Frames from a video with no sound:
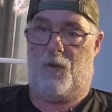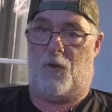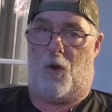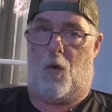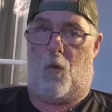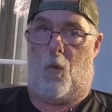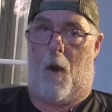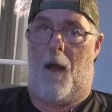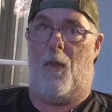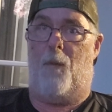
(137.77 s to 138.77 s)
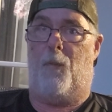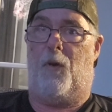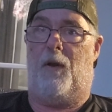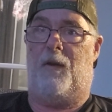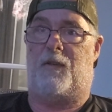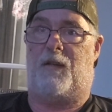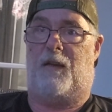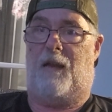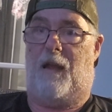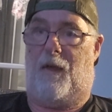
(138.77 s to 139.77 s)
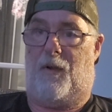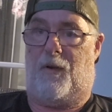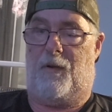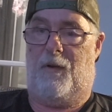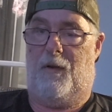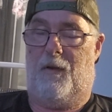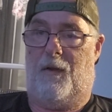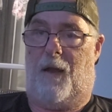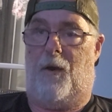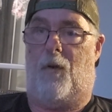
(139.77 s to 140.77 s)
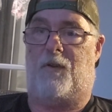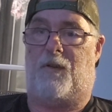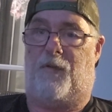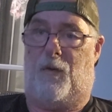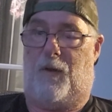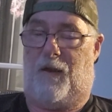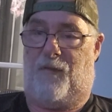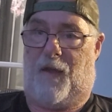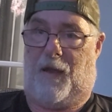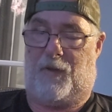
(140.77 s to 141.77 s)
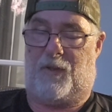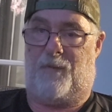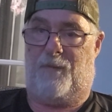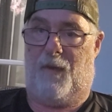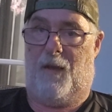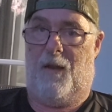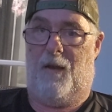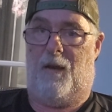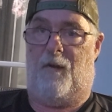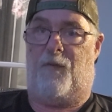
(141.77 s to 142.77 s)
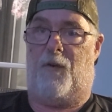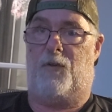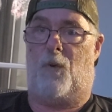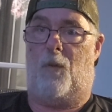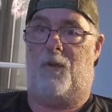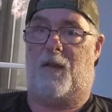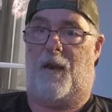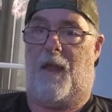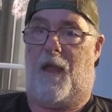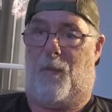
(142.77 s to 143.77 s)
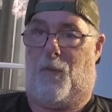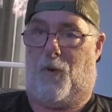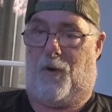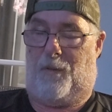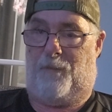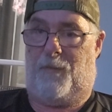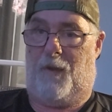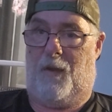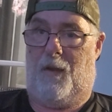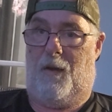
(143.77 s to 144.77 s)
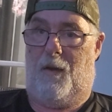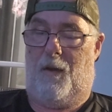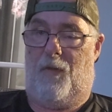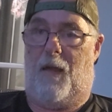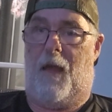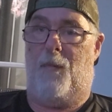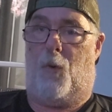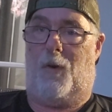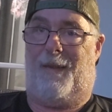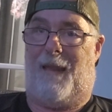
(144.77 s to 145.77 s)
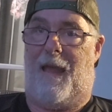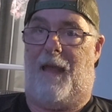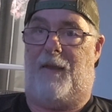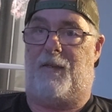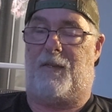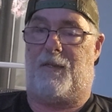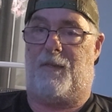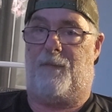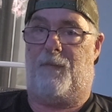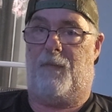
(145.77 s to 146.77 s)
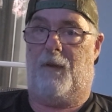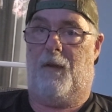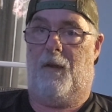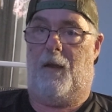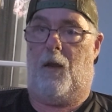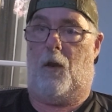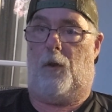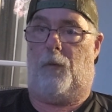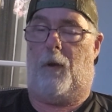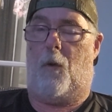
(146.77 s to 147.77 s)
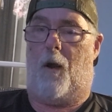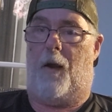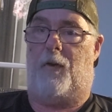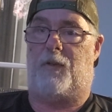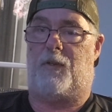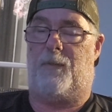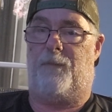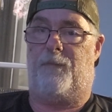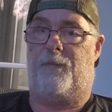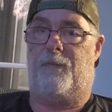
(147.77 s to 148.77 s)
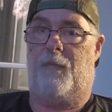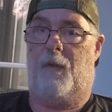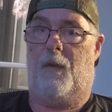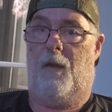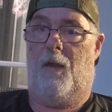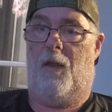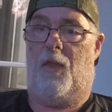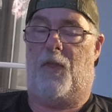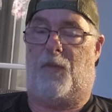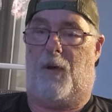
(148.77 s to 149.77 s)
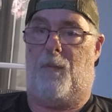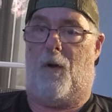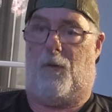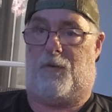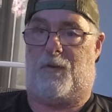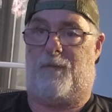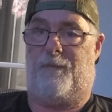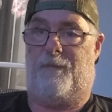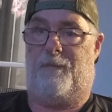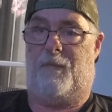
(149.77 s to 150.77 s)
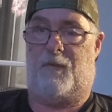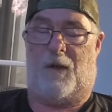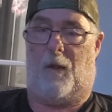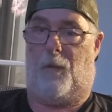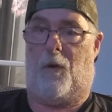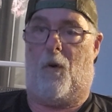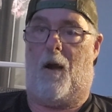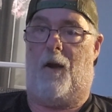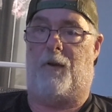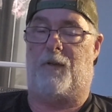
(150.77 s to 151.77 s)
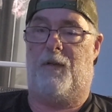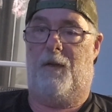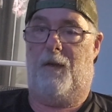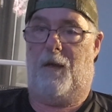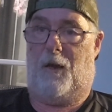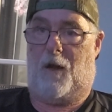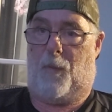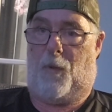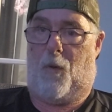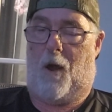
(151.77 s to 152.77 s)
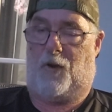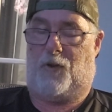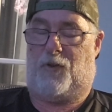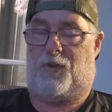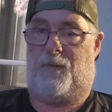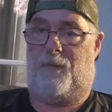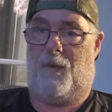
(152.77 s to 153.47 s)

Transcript: So while I'm putting this thing together, I notice a few defects. And the first one was on the headboard. The headboard legs, it only requires 3 bolts. That's all it requires, and a couple of washers.